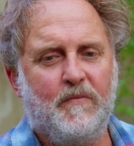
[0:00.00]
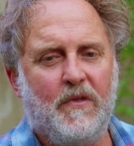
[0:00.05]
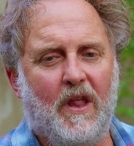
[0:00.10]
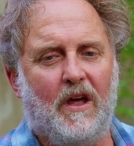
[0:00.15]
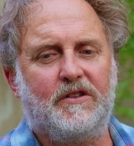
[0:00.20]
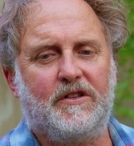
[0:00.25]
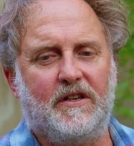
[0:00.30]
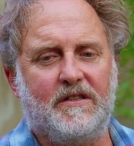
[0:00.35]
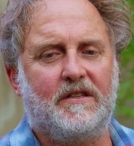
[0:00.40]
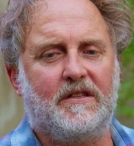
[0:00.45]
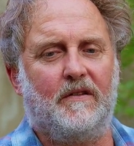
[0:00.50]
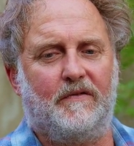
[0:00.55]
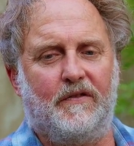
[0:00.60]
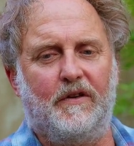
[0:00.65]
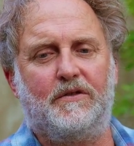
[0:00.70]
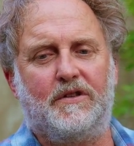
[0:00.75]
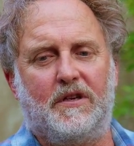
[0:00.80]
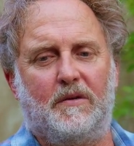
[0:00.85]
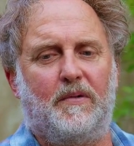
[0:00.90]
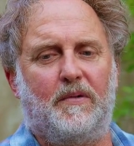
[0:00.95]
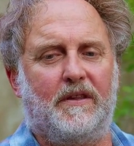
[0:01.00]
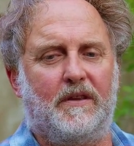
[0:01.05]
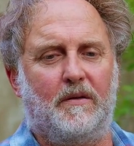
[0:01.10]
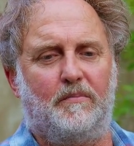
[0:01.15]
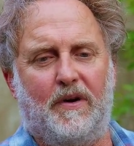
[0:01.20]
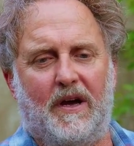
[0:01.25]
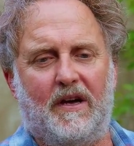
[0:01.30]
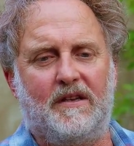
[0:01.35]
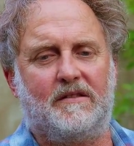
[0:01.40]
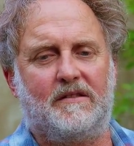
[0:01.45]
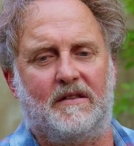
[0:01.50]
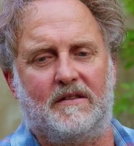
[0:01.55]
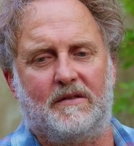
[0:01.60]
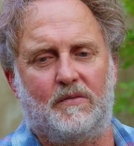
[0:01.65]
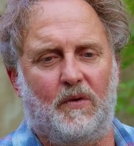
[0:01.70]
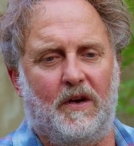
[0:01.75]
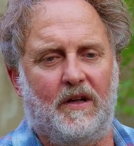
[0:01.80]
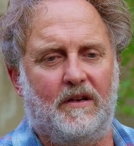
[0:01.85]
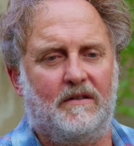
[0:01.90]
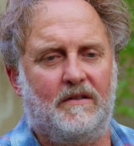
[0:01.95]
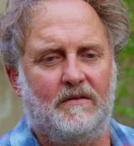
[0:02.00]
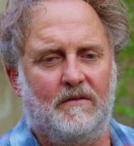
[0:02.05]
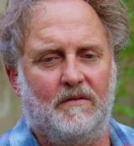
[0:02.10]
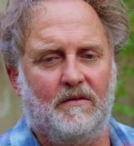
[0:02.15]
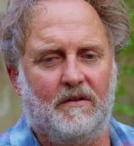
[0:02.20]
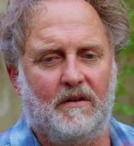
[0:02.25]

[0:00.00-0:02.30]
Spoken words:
not just the future, but the past as well,